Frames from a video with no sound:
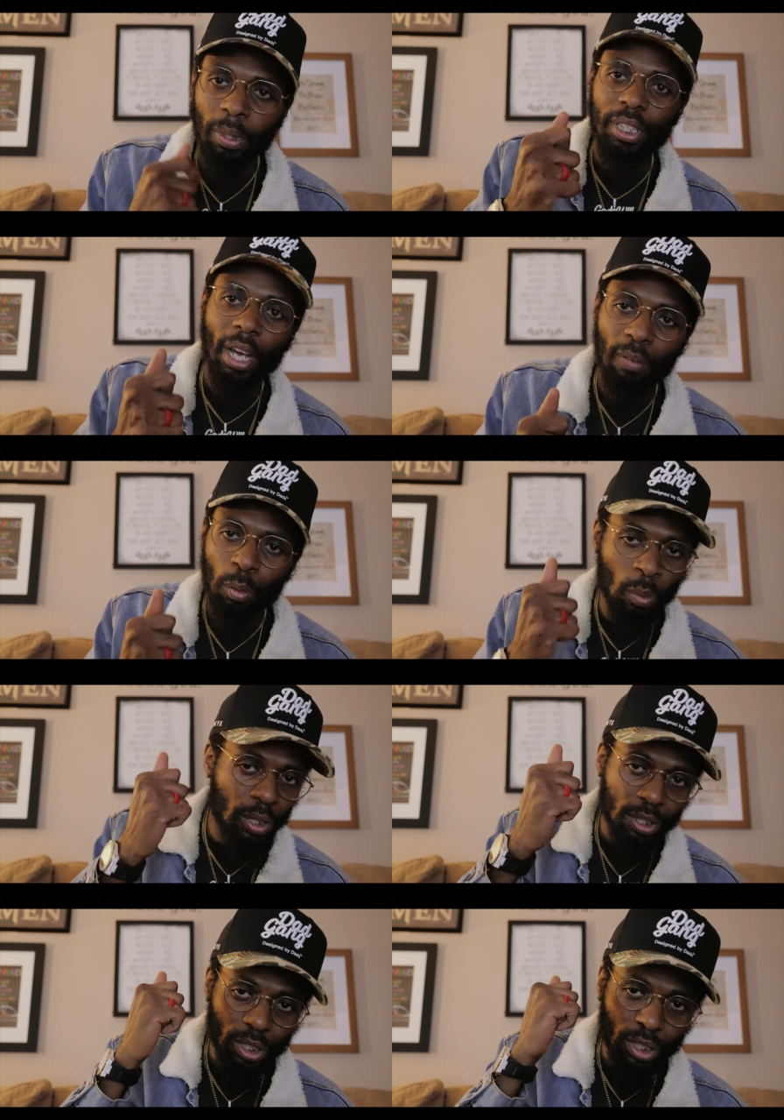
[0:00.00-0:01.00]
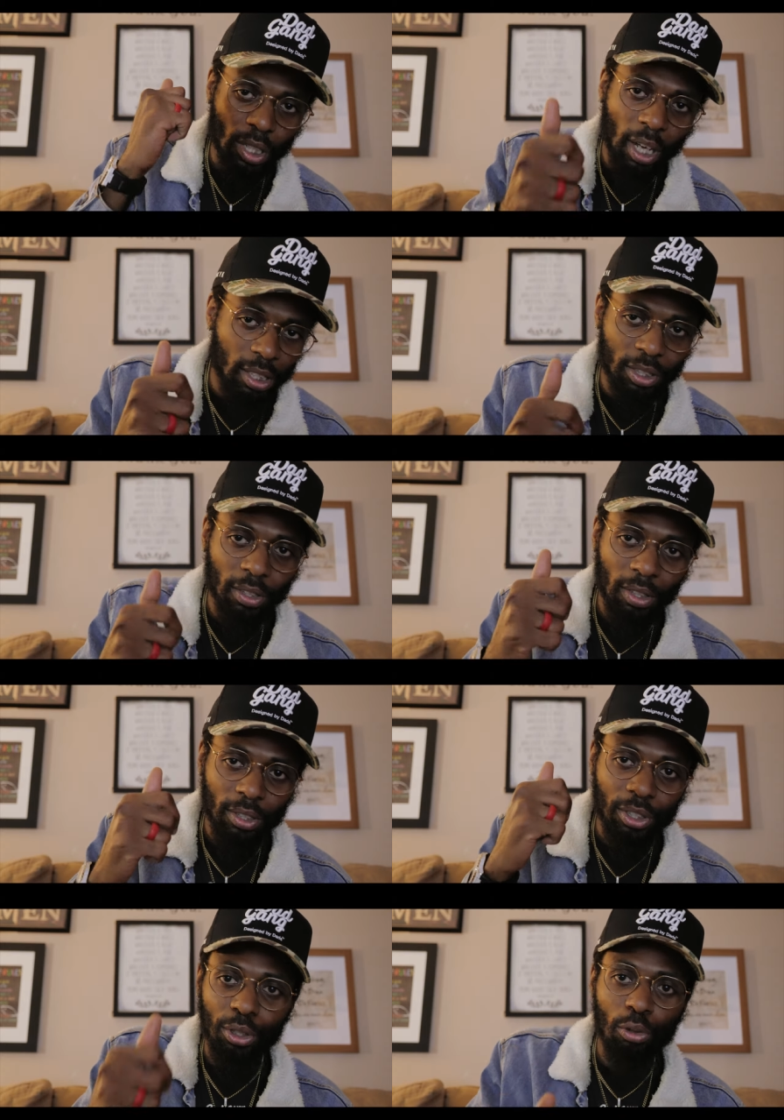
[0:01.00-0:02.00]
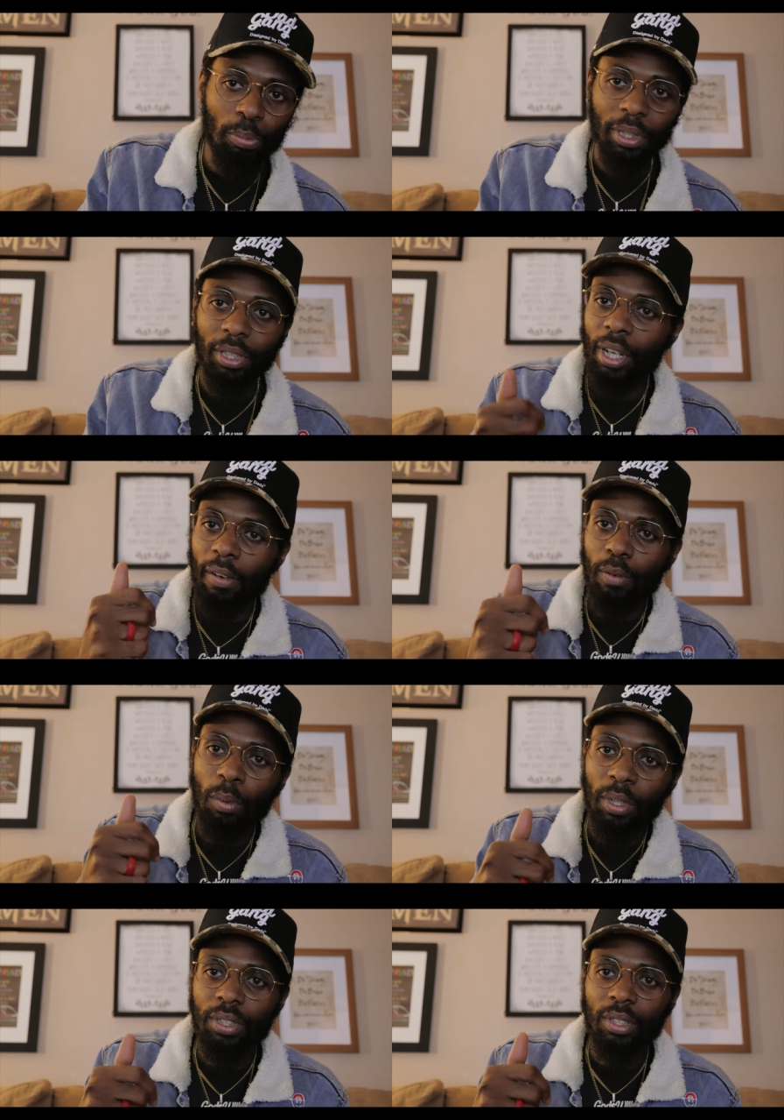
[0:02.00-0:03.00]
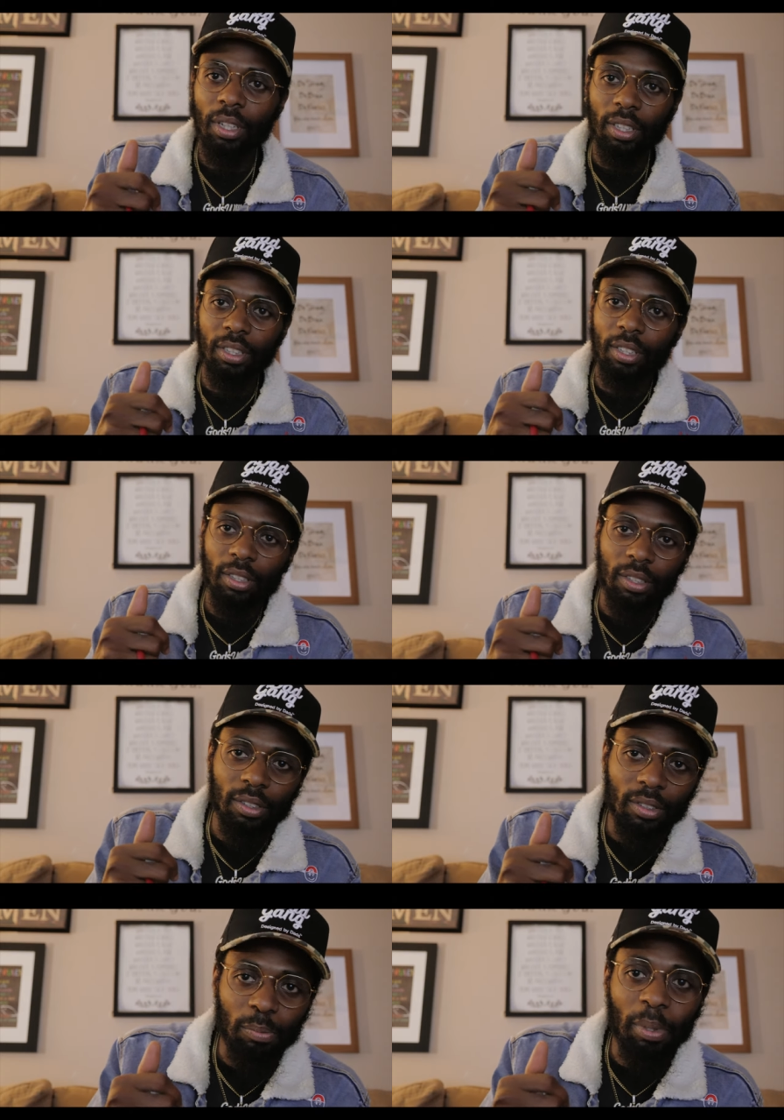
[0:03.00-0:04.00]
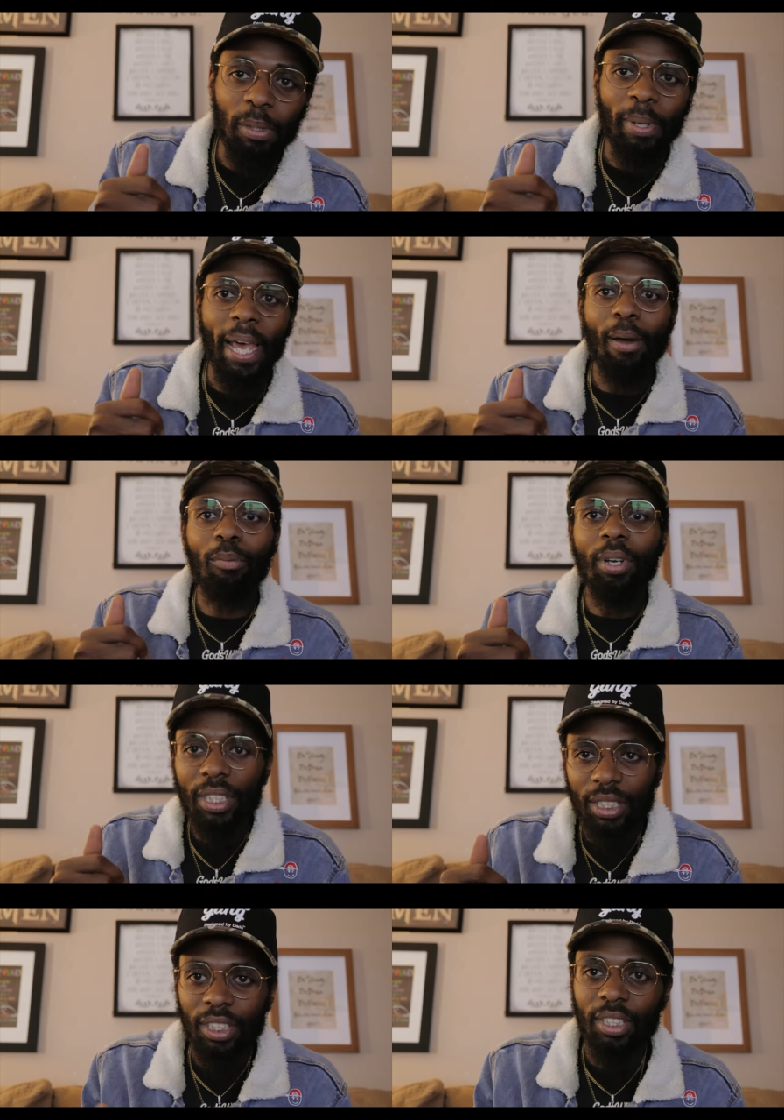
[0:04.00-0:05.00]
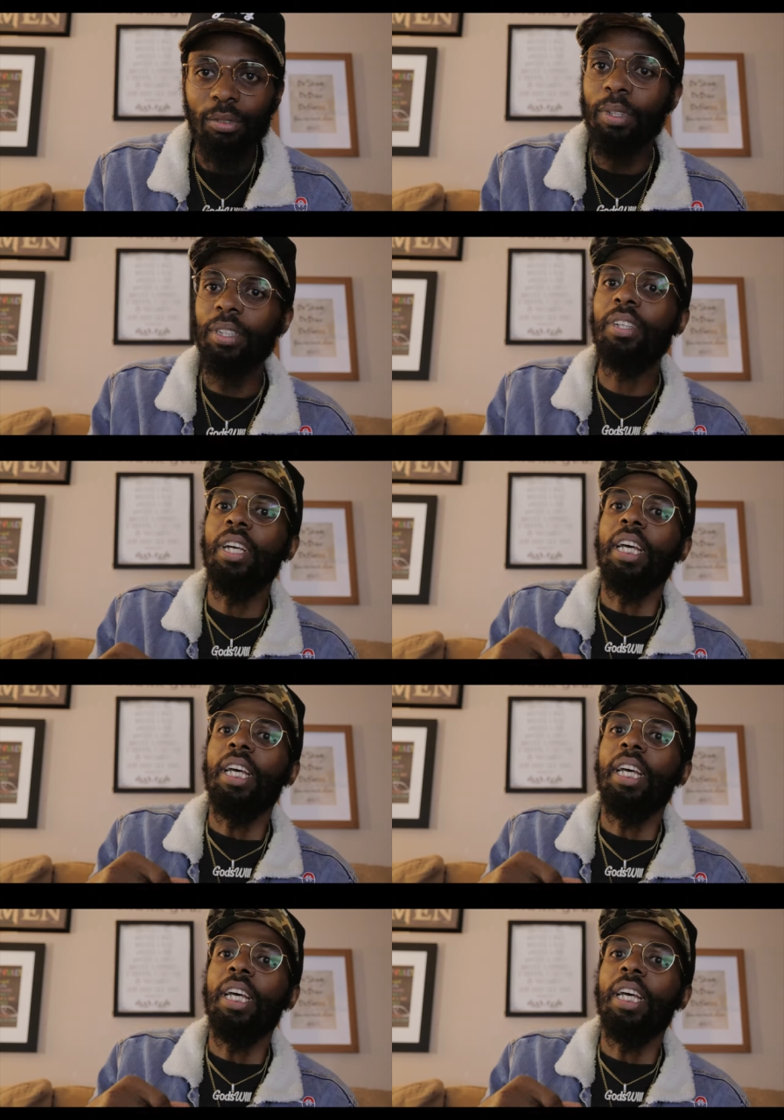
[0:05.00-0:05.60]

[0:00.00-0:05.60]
The devil wants us to look stupid. The devil wants us to just be bad witnesses when